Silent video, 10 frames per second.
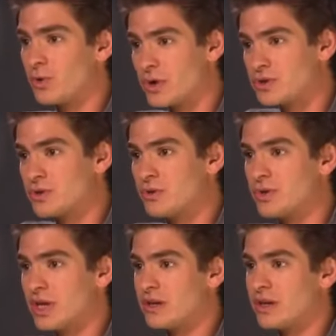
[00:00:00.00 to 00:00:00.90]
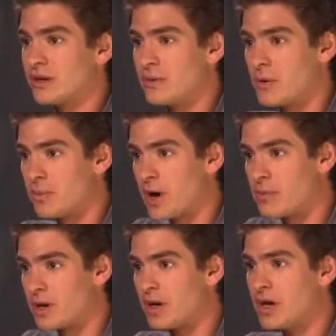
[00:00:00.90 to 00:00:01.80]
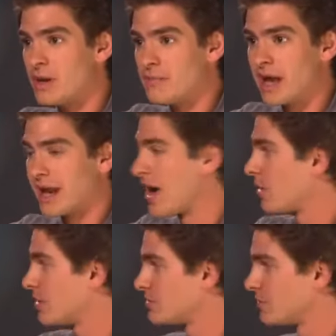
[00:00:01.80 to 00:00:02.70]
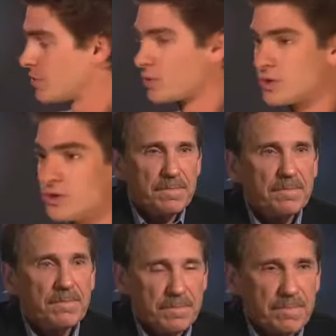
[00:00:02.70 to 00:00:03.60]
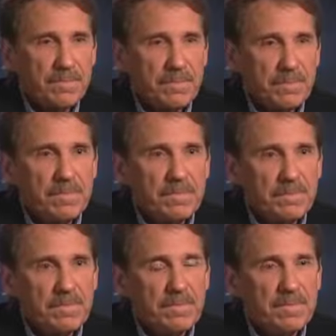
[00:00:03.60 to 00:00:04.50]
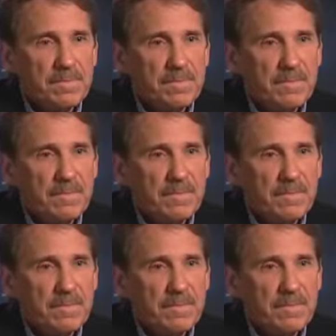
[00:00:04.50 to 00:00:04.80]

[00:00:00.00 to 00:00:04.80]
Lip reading: auto-tuned, yes. Uh-huh. And the Obama, Matt Lauer interview auto-tuned. There's his